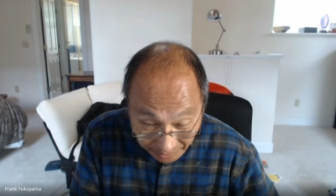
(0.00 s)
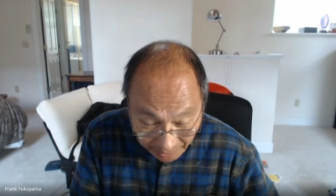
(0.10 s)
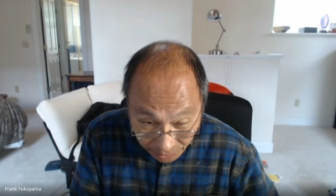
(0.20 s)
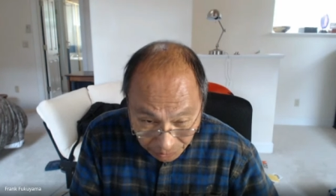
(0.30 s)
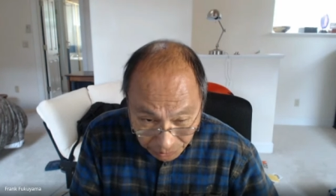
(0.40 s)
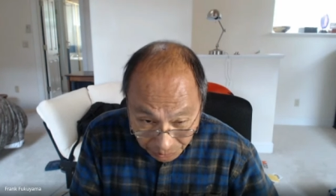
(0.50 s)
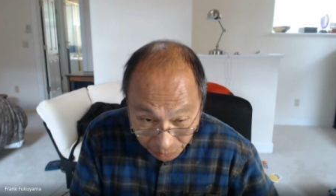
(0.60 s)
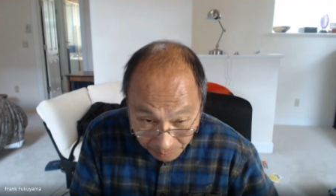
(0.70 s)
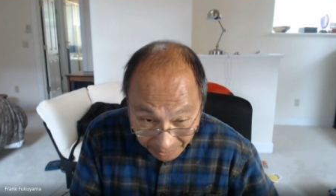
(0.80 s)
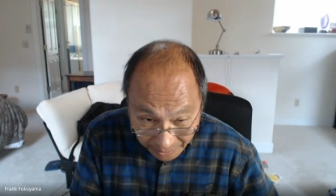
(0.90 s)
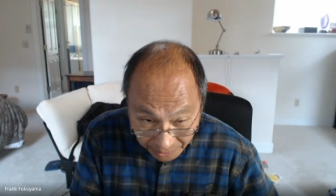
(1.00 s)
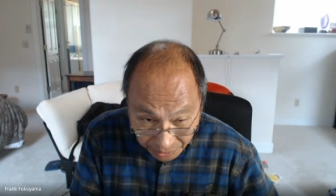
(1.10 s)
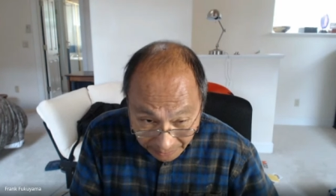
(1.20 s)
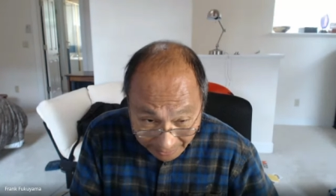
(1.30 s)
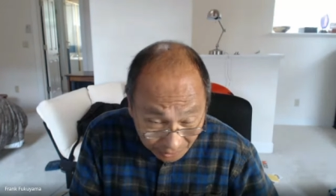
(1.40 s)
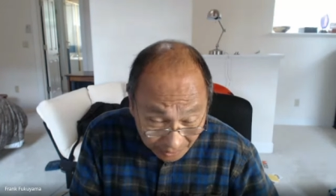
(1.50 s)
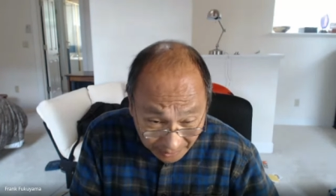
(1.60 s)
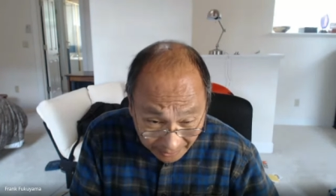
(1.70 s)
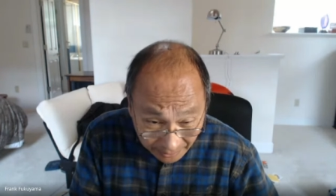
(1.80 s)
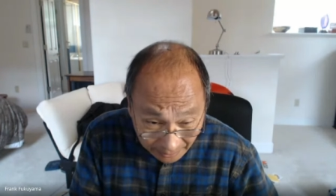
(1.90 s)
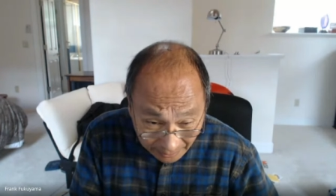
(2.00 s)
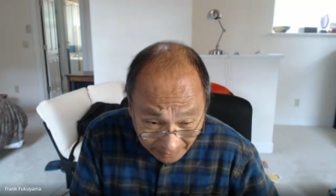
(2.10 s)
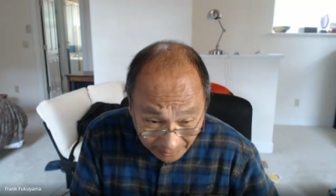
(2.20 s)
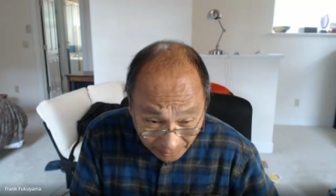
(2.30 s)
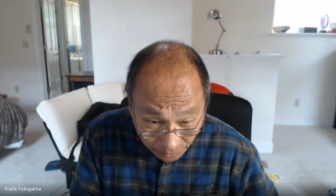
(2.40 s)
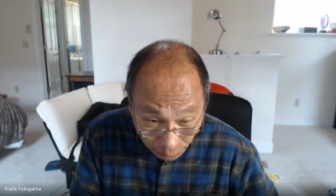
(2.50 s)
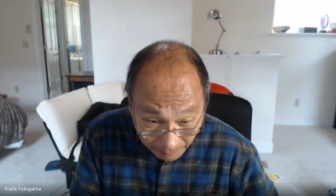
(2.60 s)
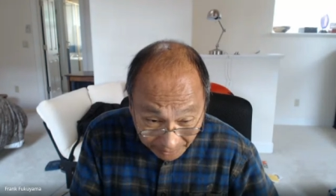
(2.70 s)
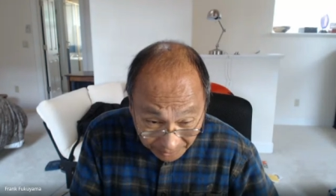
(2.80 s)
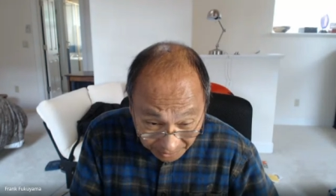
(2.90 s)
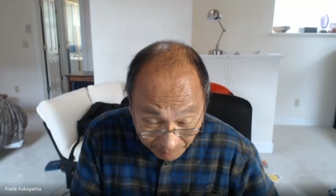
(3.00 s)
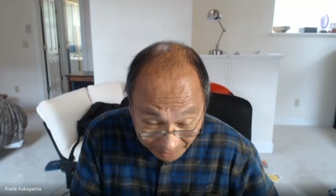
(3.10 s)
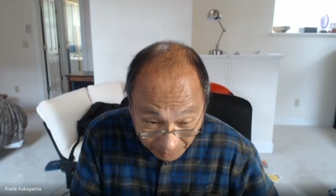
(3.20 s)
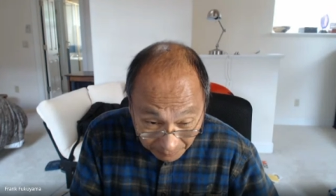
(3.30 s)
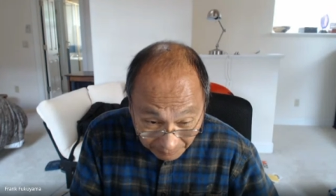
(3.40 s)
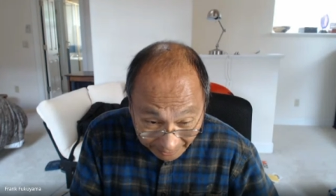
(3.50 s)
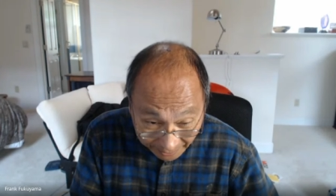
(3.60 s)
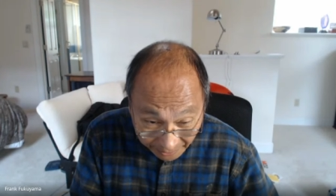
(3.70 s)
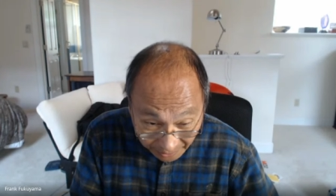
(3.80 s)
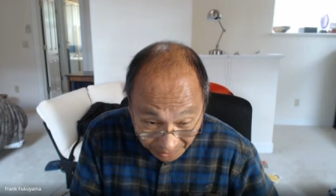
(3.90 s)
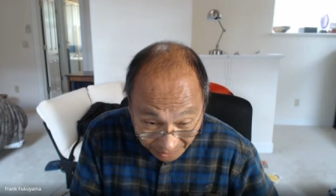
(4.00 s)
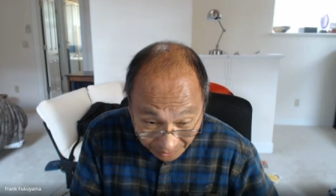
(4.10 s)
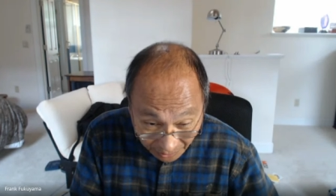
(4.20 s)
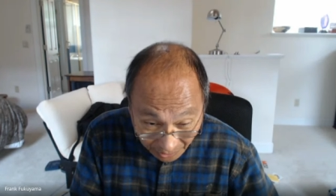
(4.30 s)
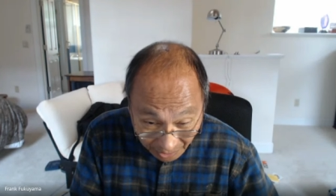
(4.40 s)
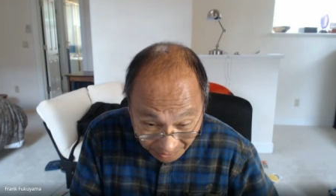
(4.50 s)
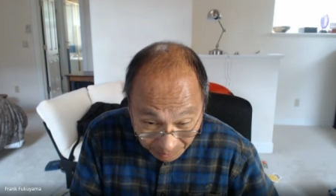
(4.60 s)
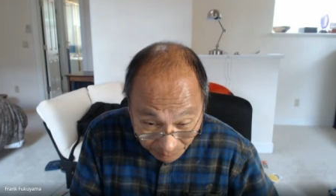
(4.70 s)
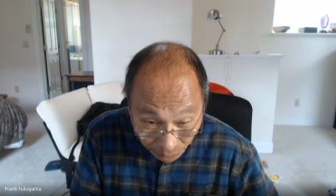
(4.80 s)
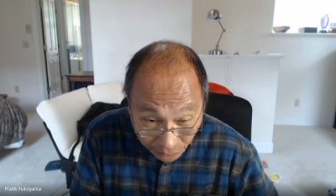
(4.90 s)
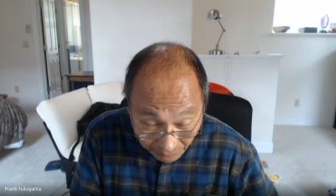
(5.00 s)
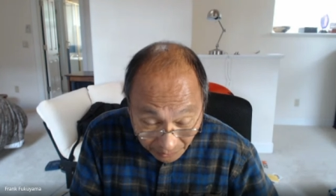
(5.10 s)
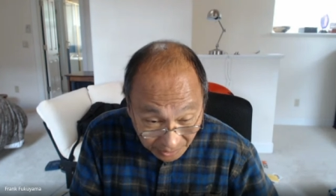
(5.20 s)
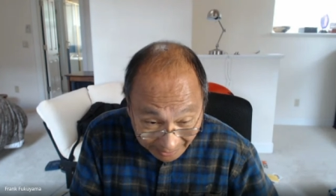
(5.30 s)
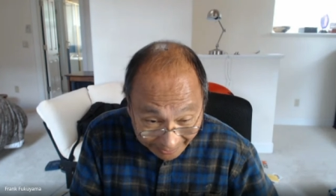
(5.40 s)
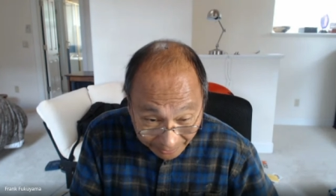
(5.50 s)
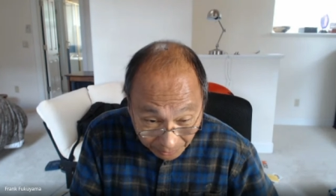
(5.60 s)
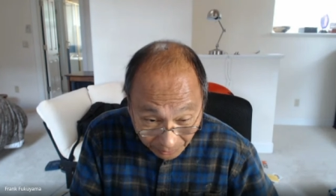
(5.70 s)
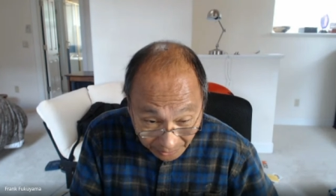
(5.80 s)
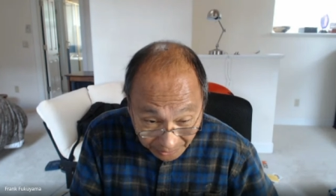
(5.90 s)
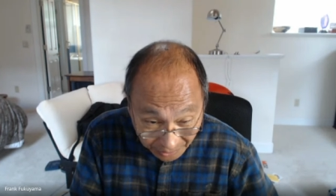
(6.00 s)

not true because you actually get a tremendous amount of variance across both of those categories.